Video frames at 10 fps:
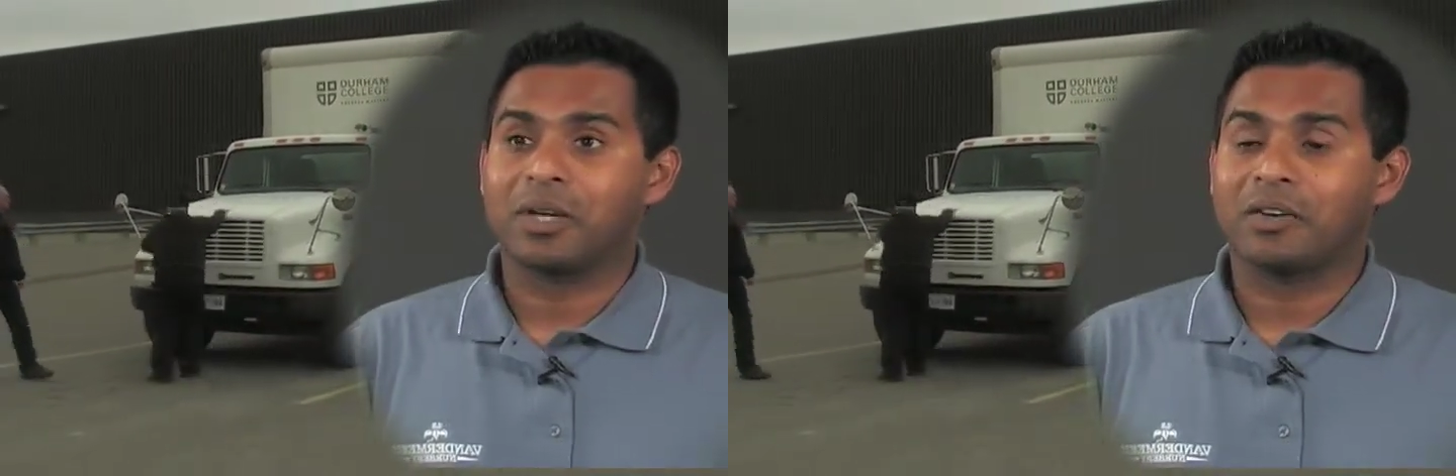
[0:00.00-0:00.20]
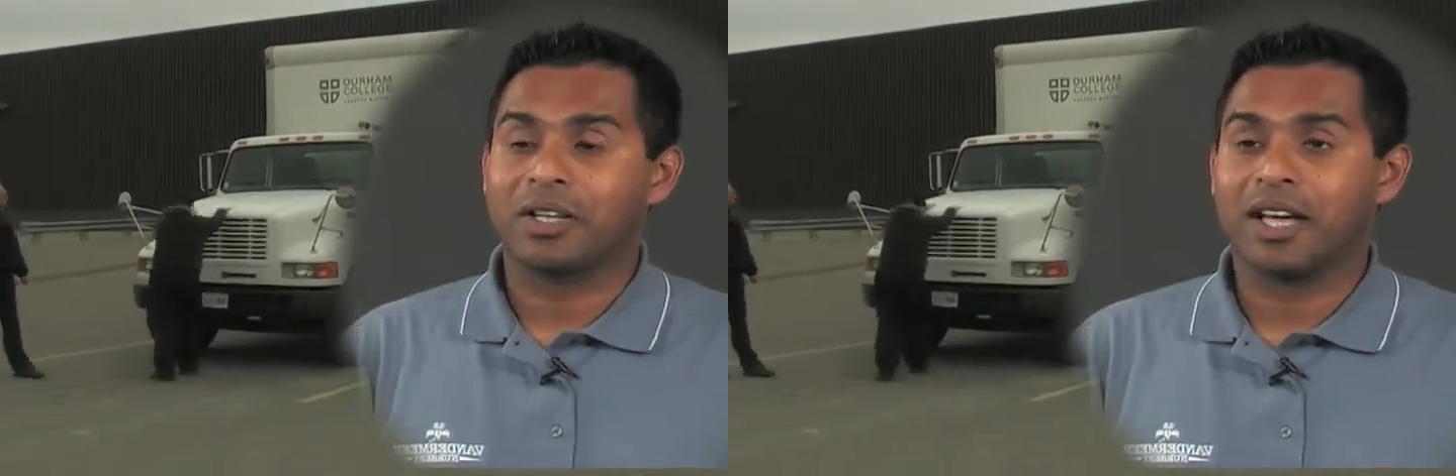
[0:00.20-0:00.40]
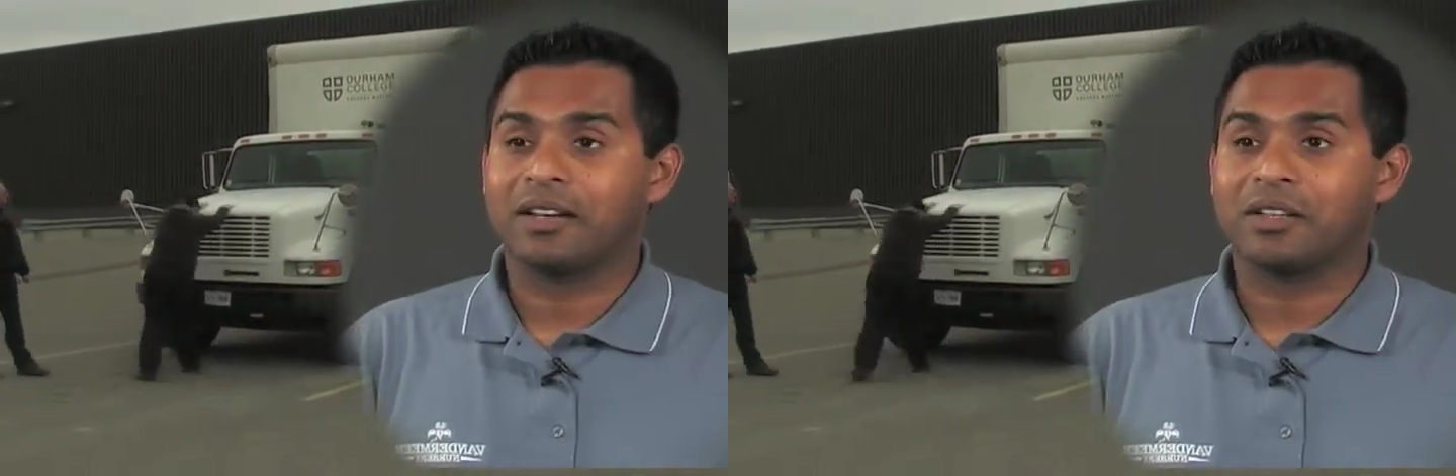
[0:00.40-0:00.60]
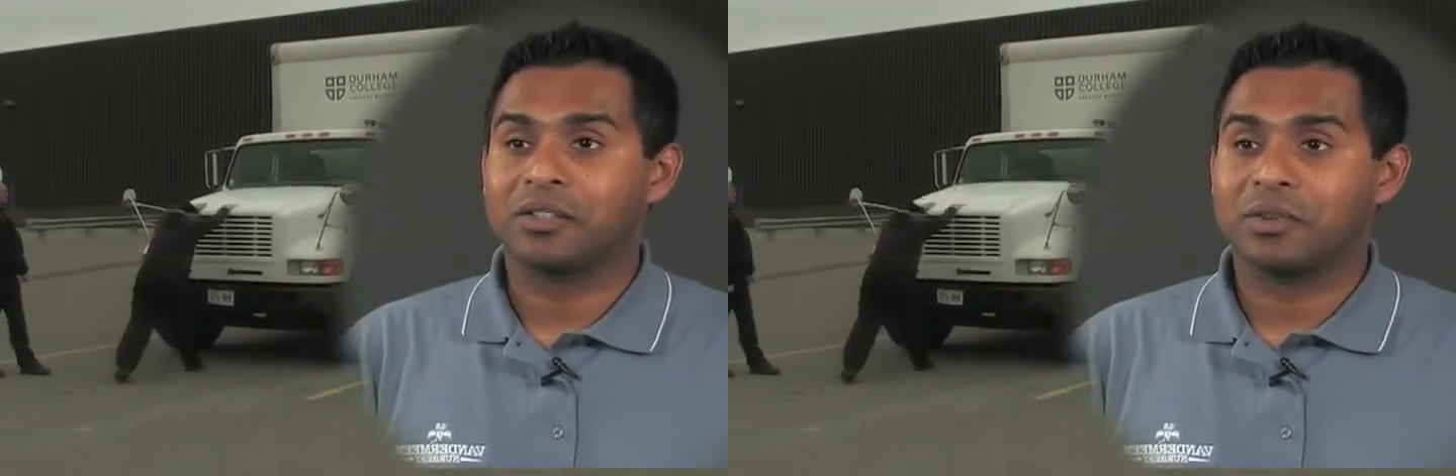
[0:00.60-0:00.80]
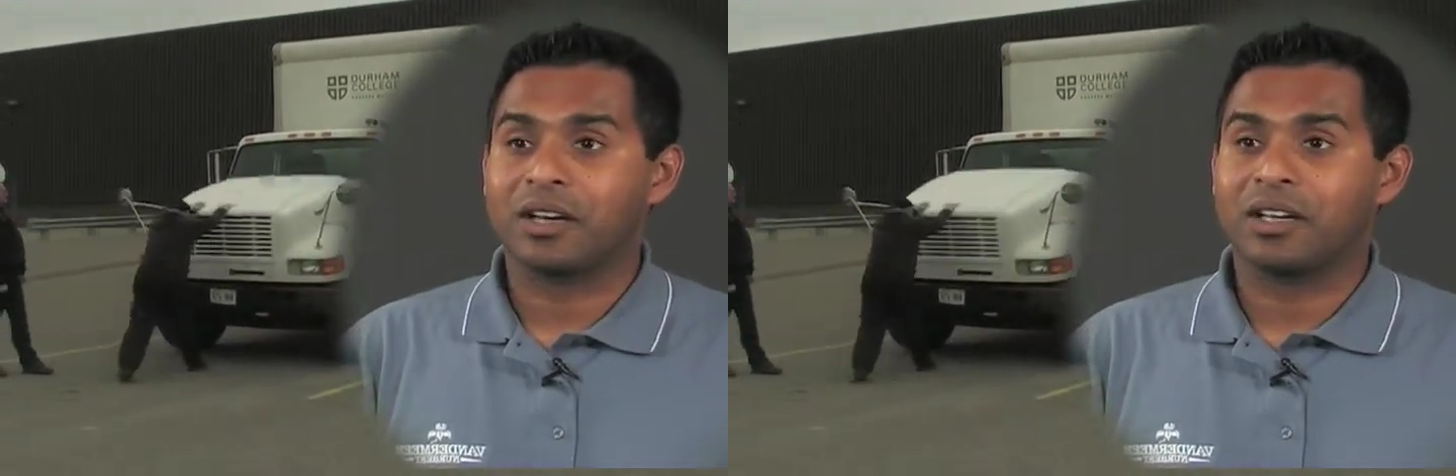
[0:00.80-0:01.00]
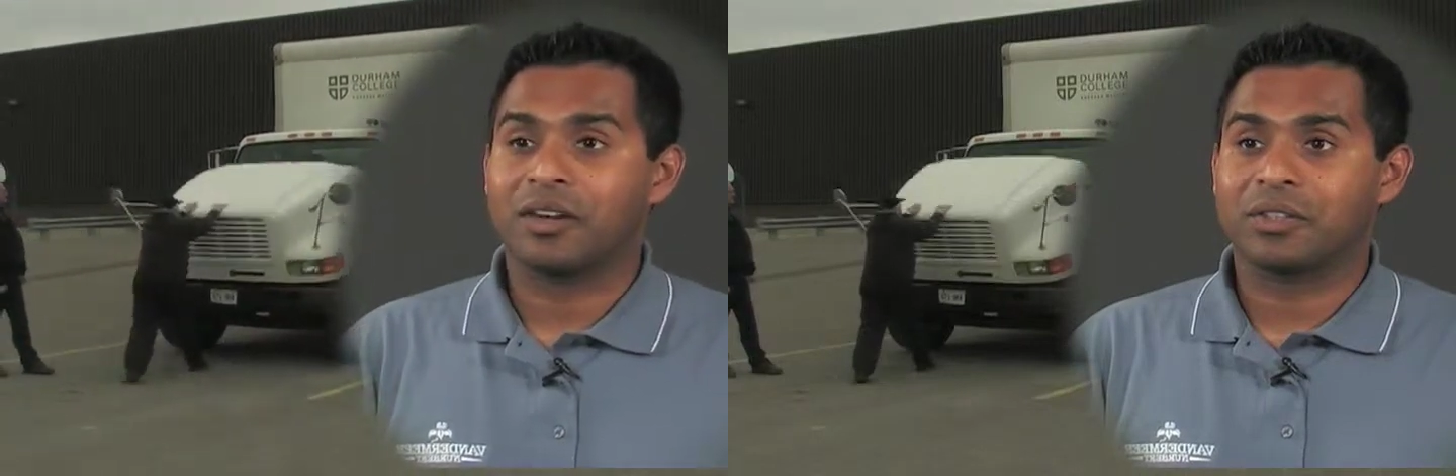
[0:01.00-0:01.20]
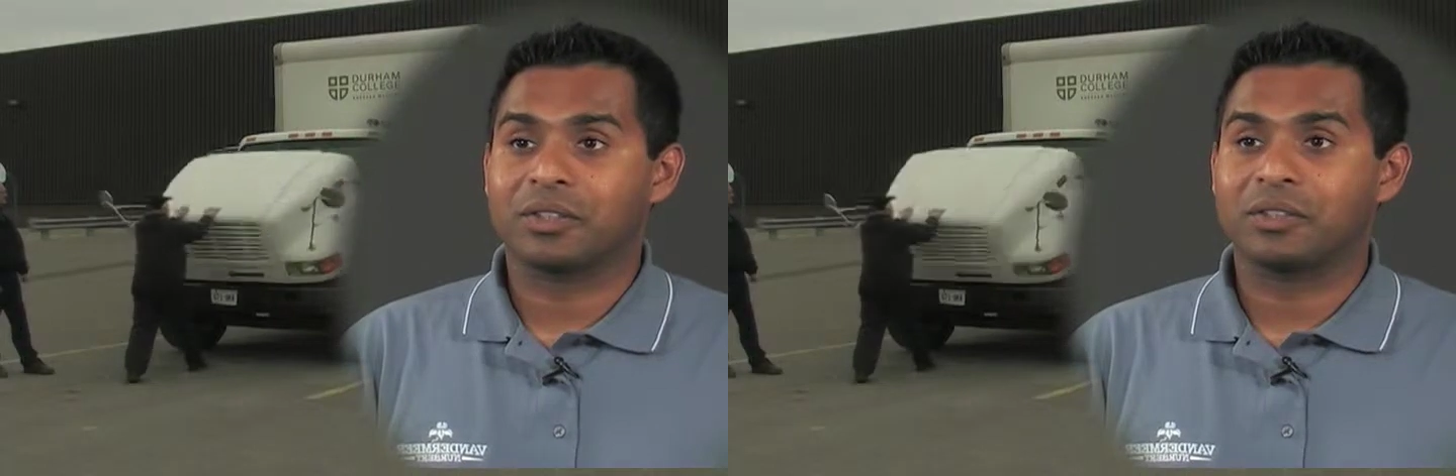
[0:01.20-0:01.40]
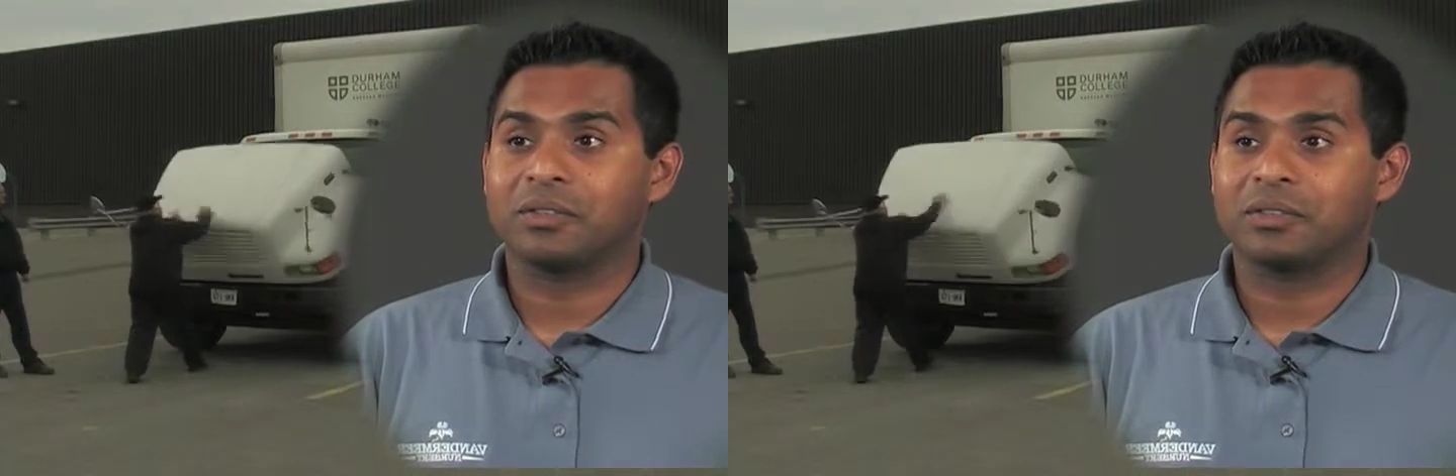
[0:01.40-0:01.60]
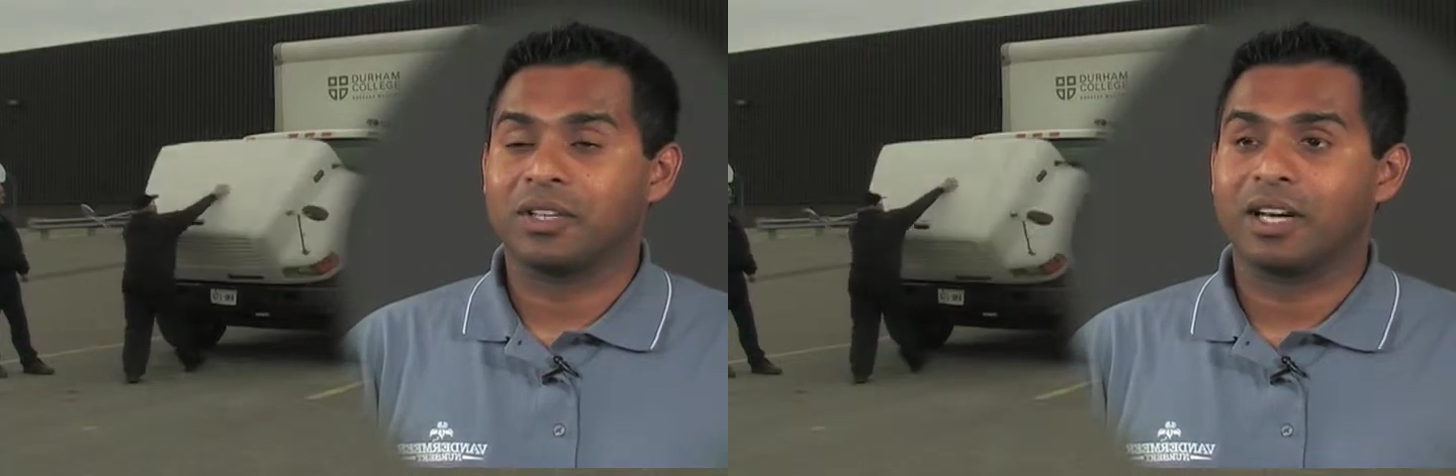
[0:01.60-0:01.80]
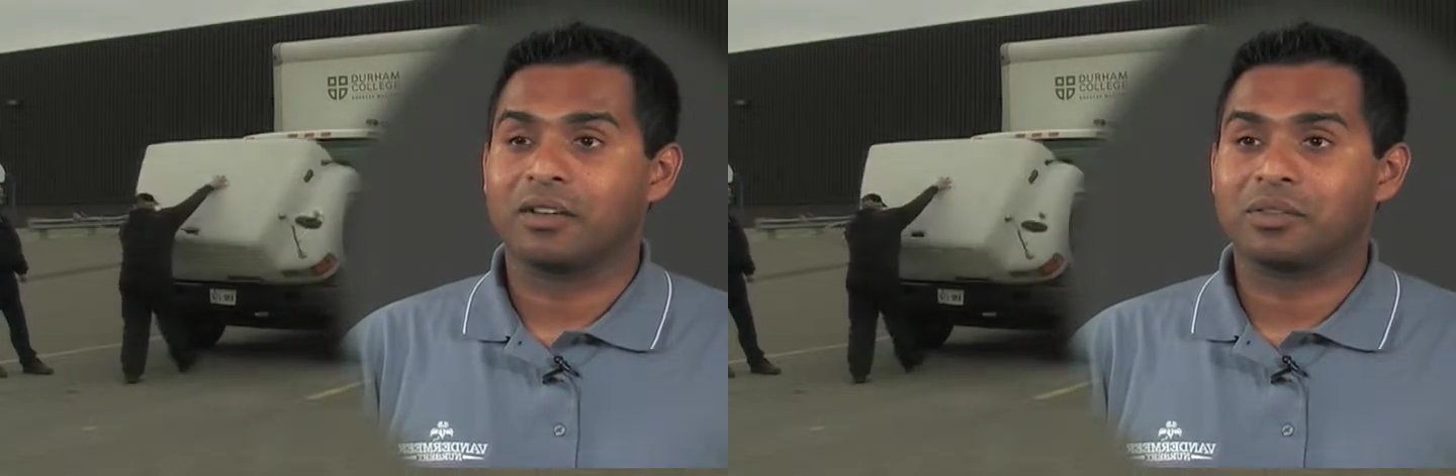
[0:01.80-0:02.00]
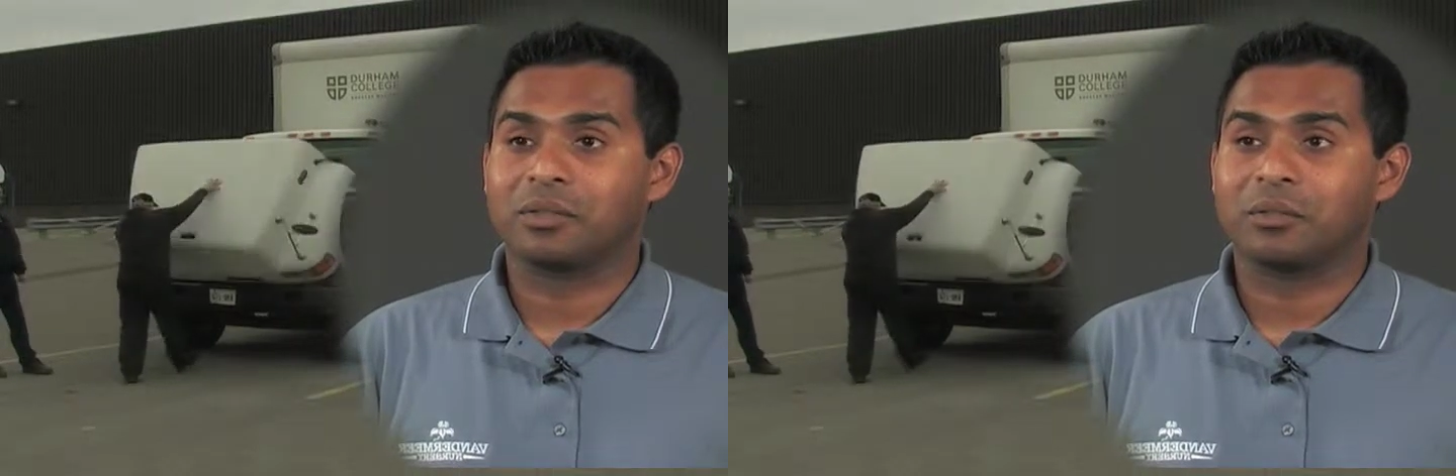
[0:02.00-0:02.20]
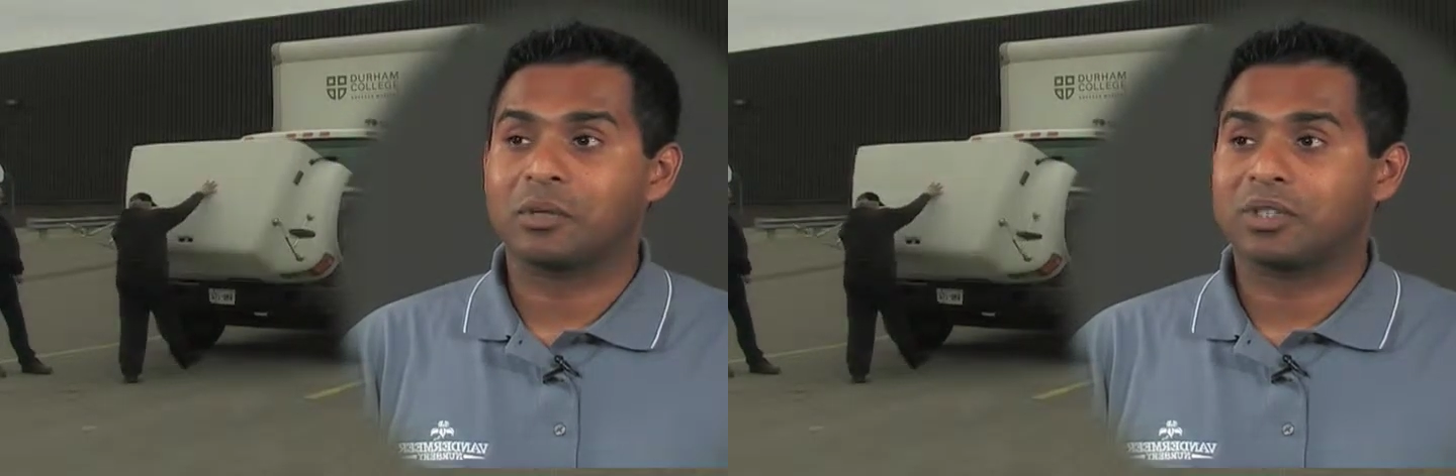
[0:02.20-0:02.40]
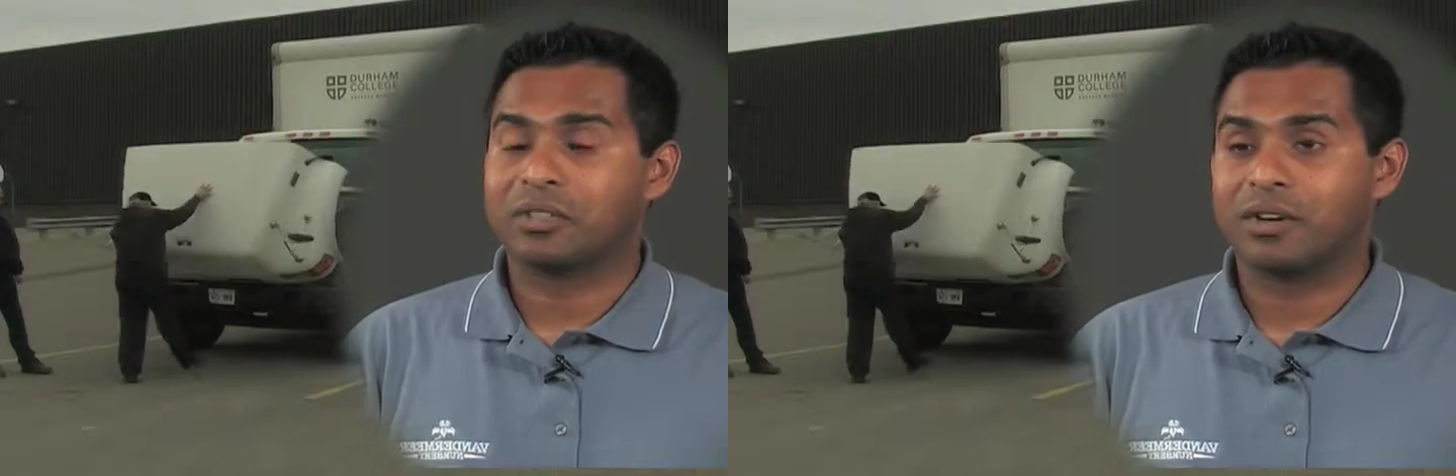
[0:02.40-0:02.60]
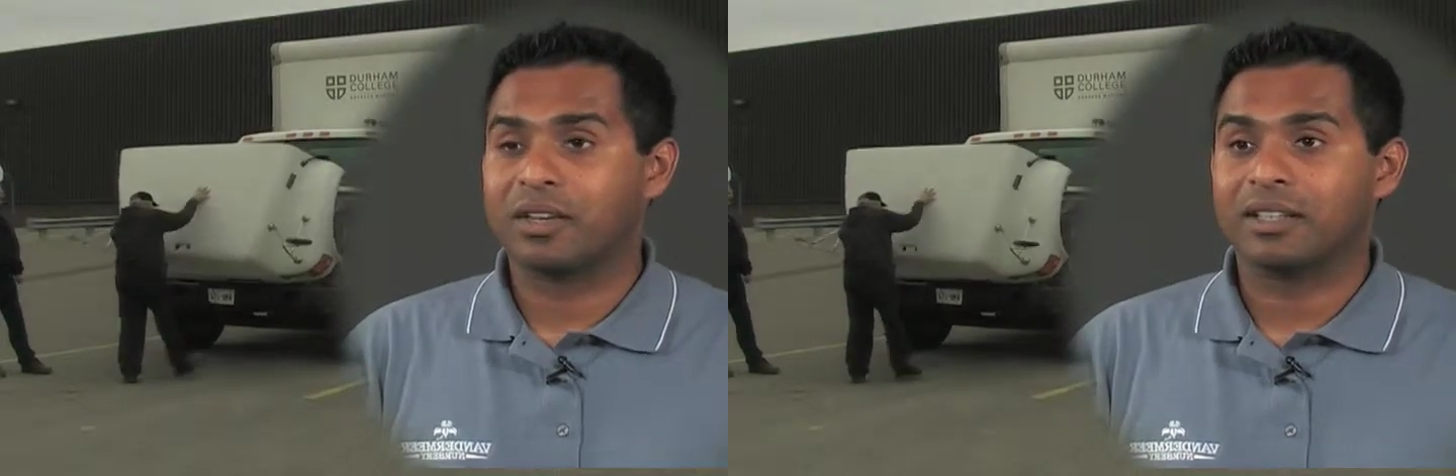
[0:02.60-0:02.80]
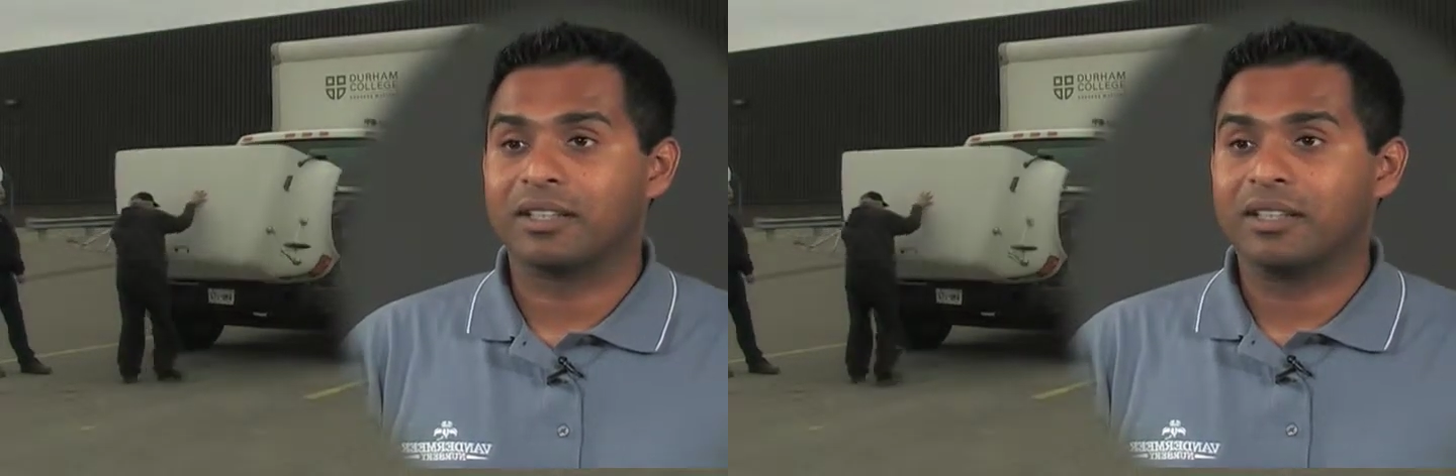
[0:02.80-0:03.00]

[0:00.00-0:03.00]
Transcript: how to handle your truck, how to, how to work with the truck.